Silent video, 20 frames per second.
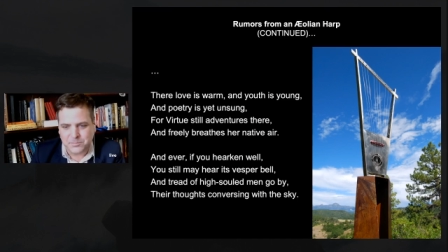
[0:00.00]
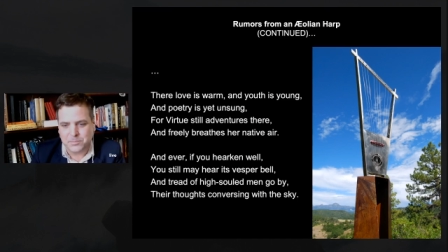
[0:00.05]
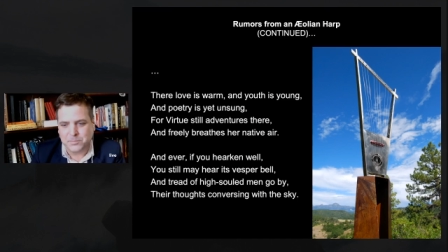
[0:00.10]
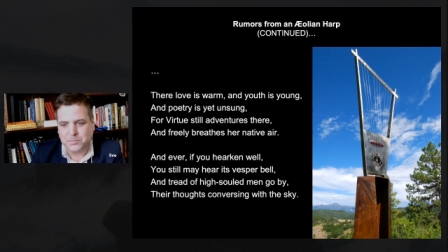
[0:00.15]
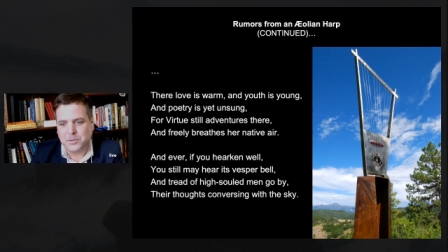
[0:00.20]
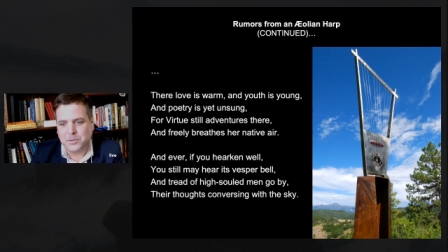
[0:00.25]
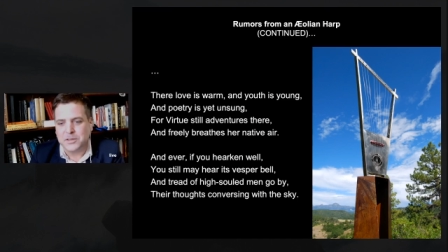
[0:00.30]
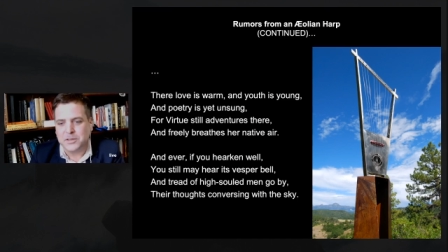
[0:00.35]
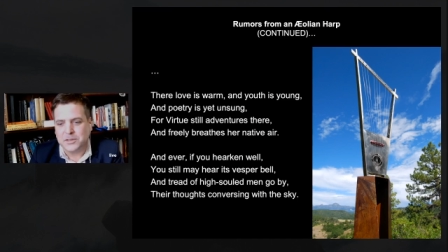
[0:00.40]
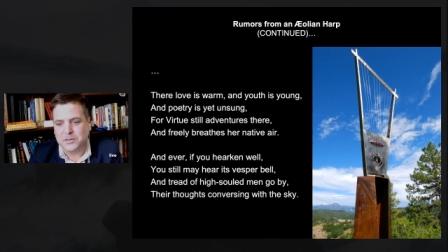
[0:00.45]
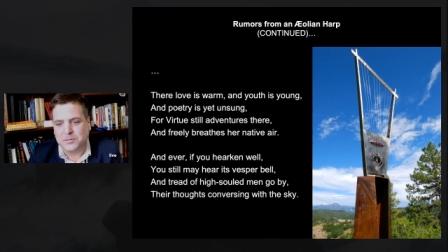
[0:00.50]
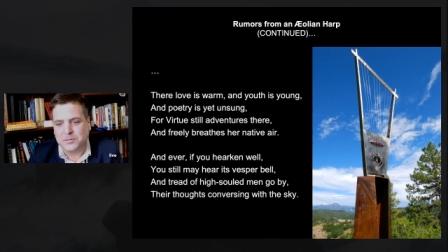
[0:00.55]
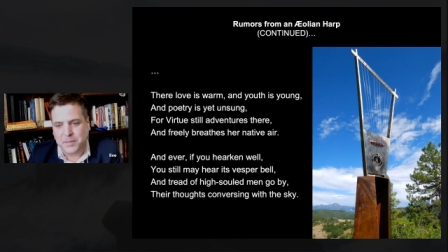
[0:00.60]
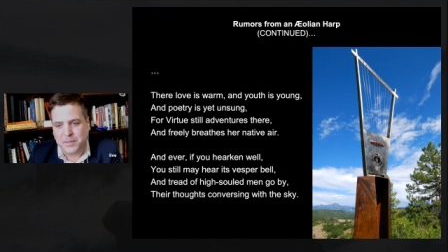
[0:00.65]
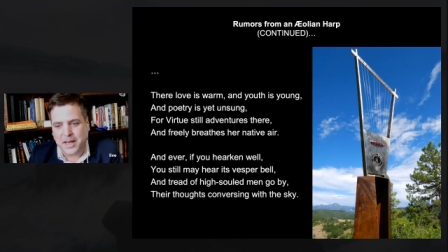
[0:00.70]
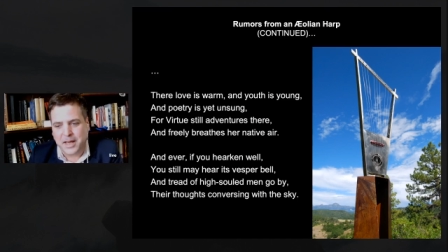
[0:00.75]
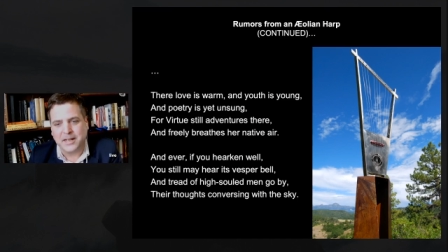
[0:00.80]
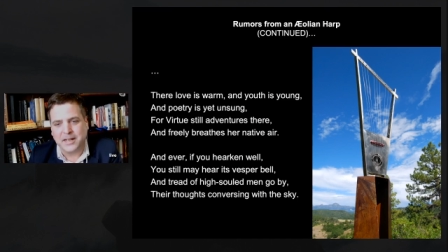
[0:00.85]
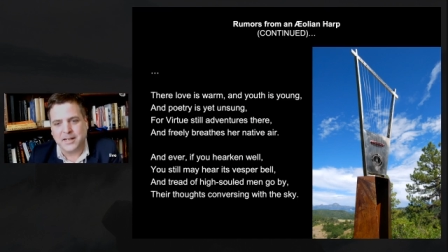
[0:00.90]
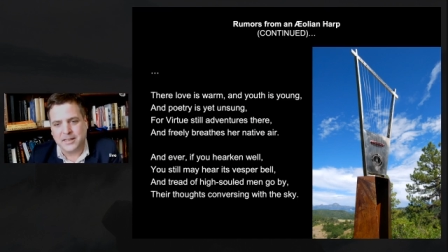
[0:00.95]
puts
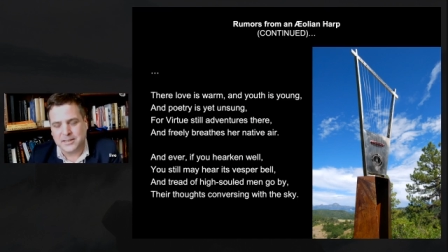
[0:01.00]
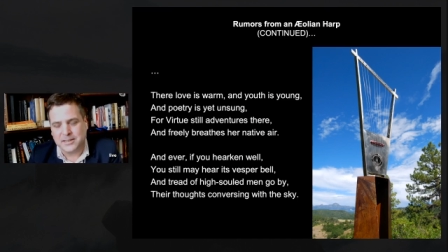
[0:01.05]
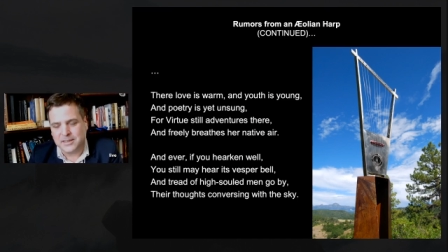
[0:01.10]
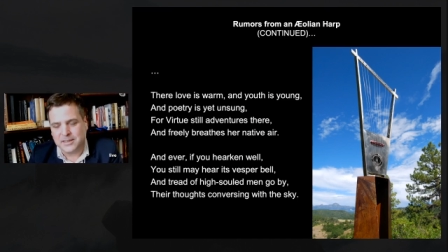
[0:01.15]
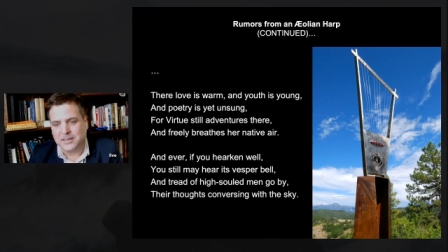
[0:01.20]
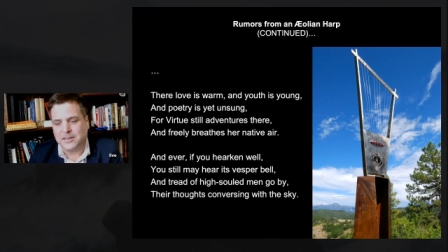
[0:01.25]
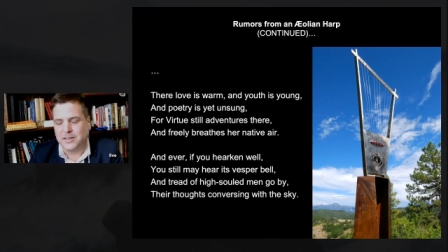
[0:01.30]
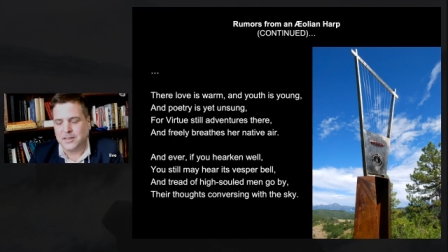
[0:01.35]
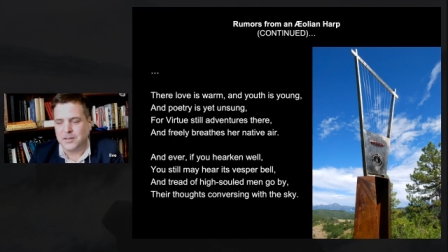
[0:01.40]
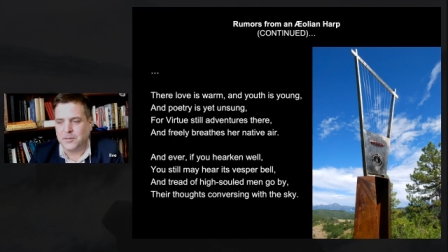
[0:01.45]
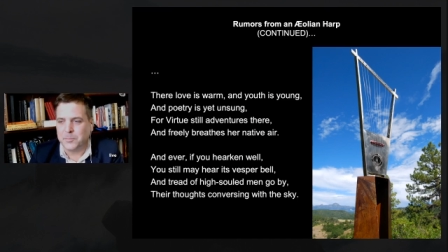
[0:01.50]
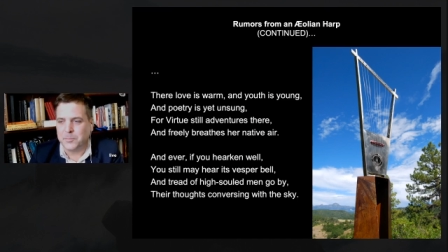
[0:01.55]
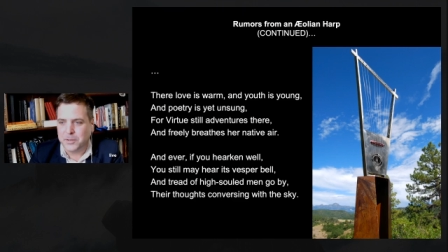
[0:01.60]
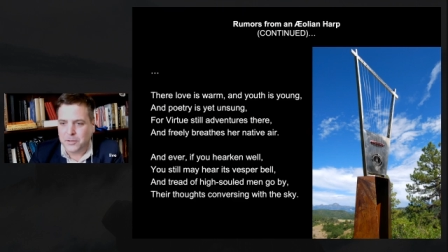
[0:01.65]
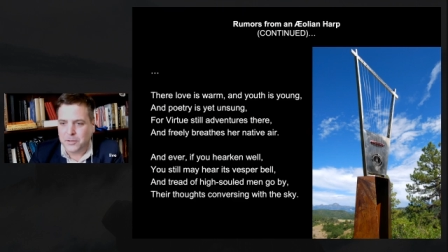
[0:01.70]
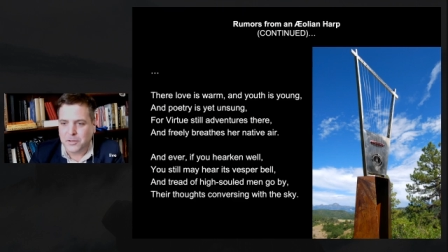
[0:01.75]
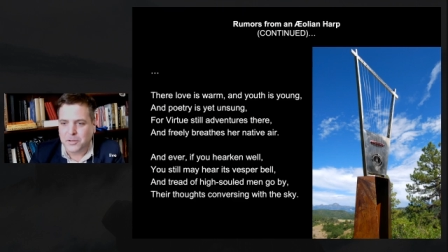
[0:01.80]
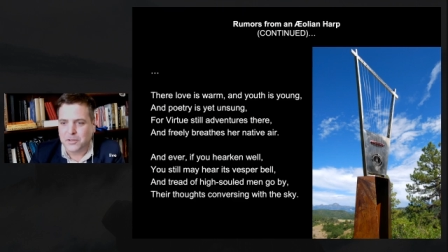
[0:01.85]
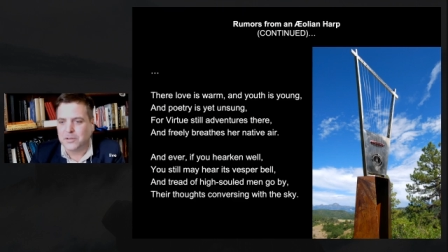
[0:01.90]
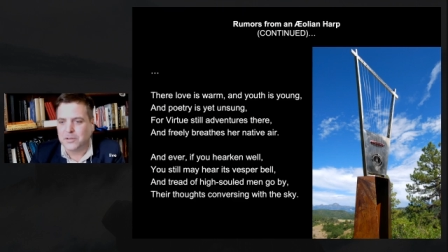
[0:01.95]
man as a, a
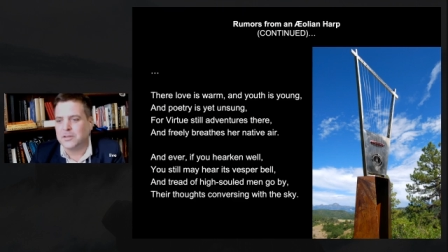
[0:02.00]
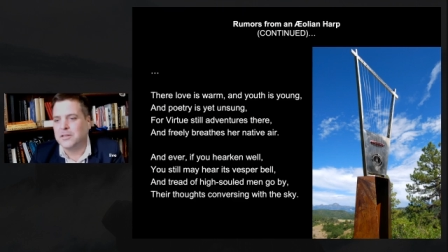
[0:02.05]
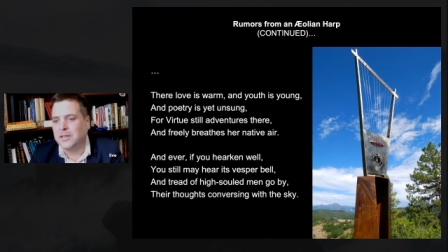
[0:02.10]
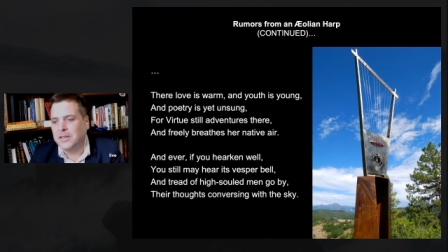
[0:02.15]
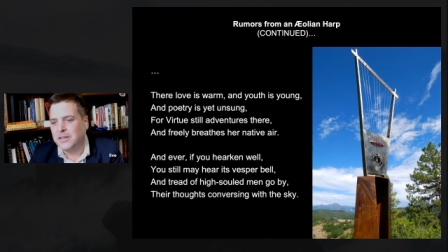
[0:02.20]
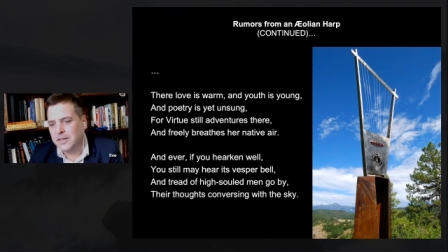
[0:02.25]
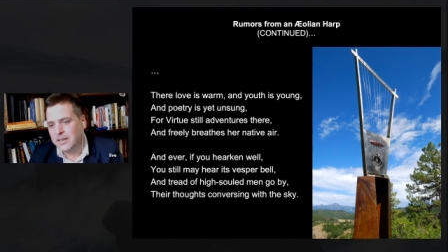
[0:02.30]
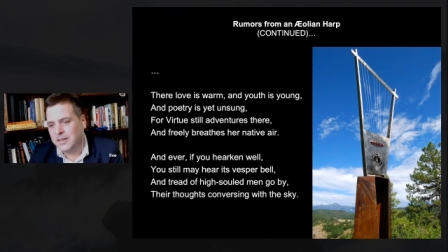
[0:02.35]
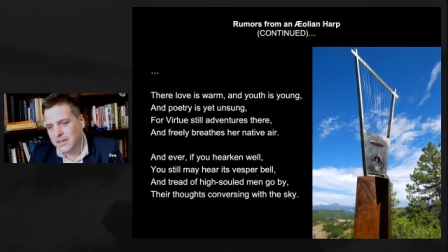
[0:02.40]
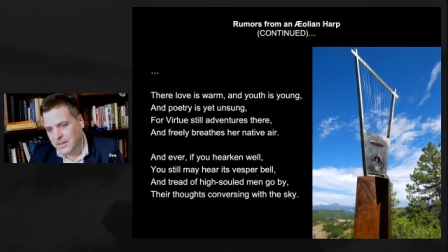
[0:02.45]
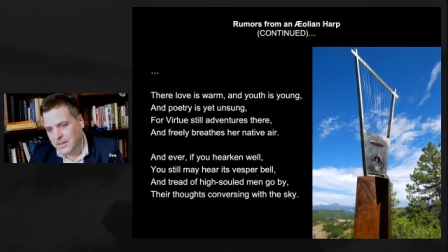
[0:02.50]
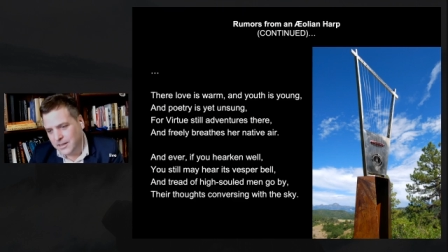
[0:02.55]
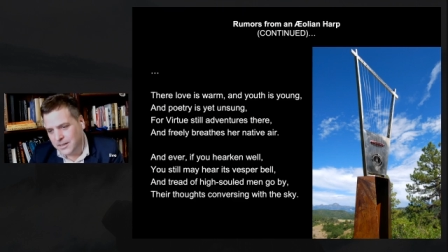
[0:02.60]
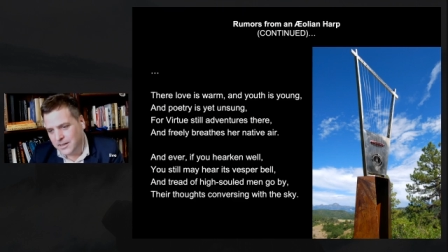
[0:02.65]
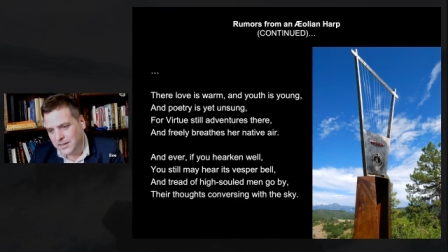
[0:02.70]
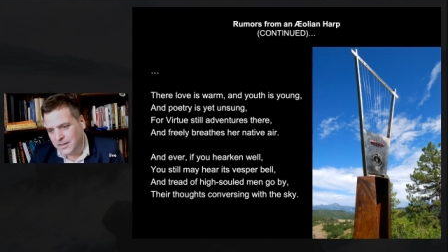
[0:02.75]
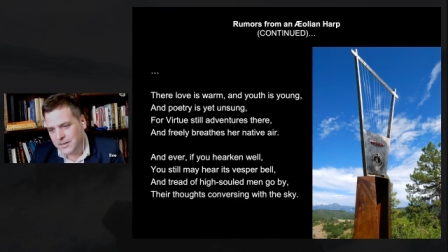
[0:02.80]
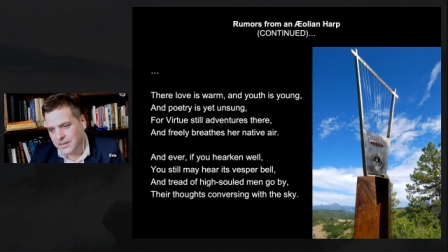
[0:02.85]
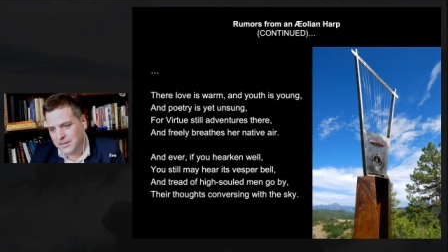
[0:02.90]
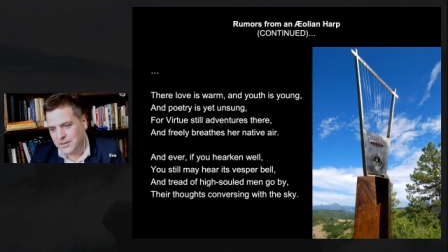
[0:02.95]
pure
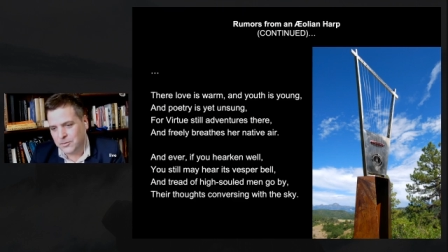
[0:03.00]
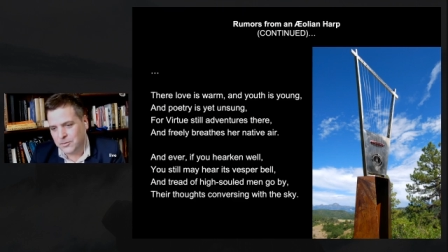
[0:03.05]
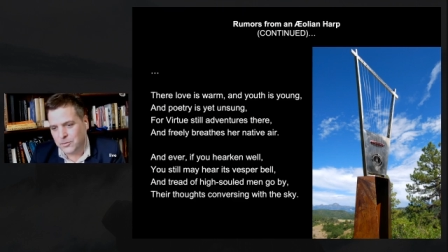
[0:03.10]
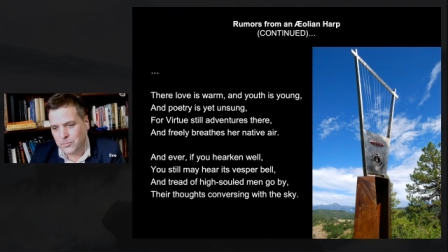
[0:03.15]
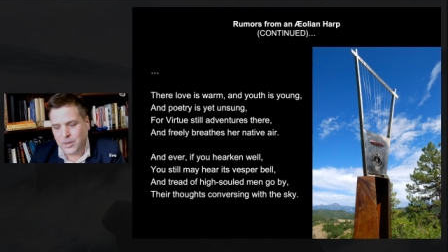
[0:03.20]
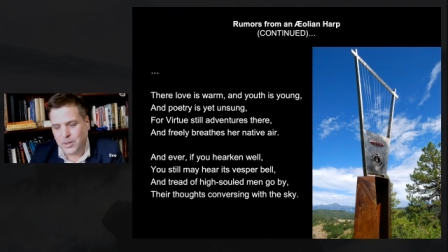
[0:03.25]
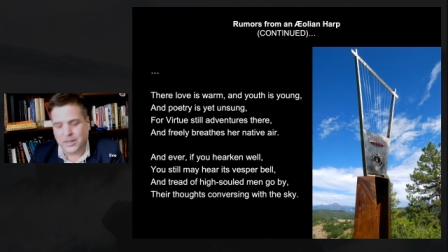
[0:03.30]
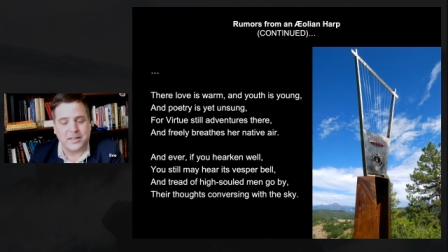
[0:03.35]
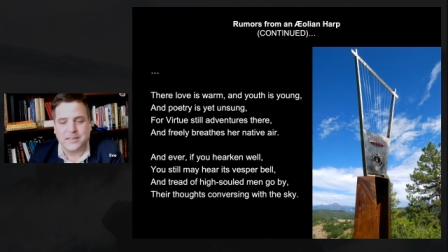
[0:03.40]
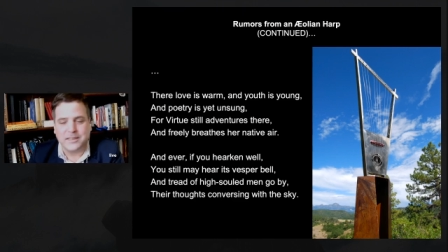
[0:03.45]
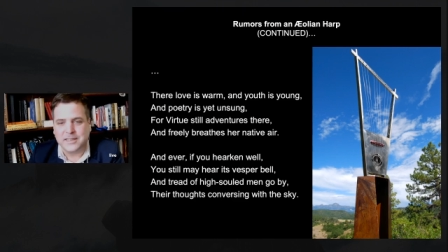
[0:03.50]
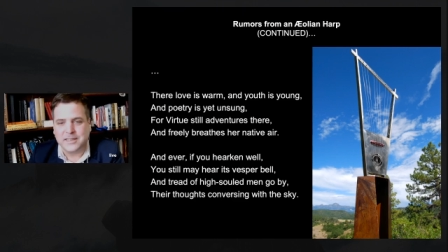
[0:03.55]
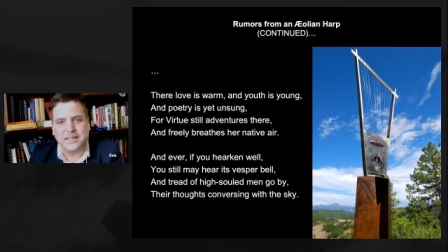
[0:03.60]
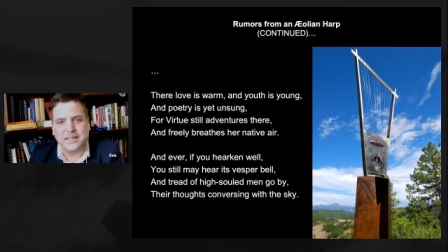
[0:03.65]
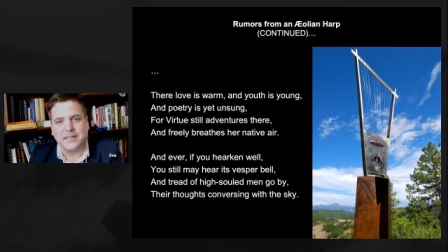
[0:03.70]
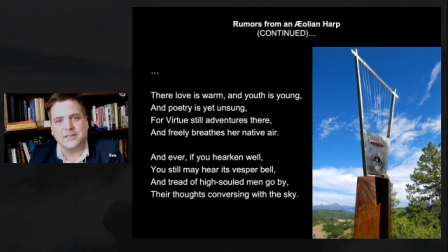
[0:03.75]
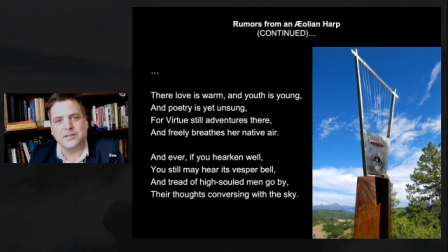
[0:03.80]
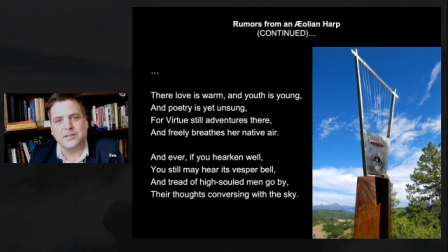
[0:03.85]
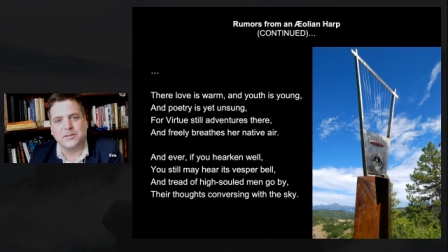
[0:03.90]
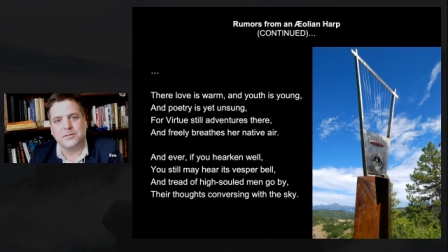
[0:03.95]
uh,
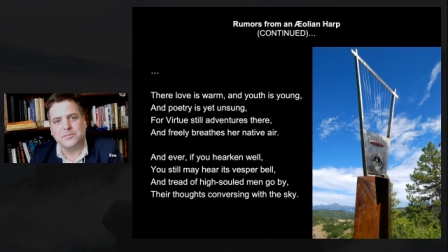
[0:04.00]
well-intended,